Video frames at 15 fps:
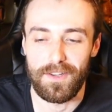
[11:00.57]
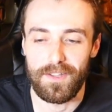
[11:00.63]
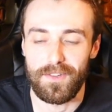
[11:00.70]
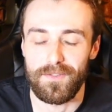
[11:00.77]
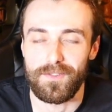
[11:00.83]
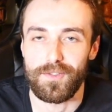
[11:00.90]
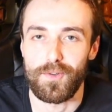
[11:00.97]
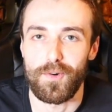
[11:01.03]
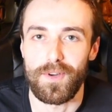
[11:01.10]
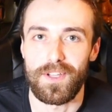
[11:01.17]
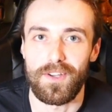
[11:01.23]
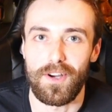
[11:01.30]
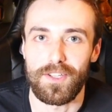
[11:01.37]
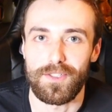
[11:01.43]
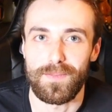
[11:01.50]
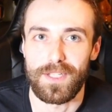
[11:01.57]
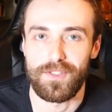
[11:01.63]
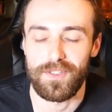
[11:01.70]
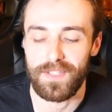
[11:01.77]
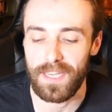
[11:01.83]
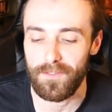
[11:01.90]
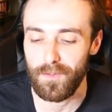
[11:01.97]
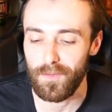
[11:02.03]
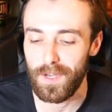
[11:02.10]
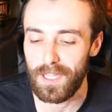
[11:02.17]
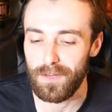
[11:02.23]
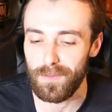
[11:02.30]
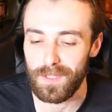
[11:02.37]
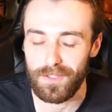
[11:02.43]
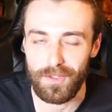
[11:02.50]
Another story, you also mentioned Kevin
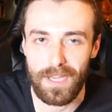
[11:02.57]
Randleman.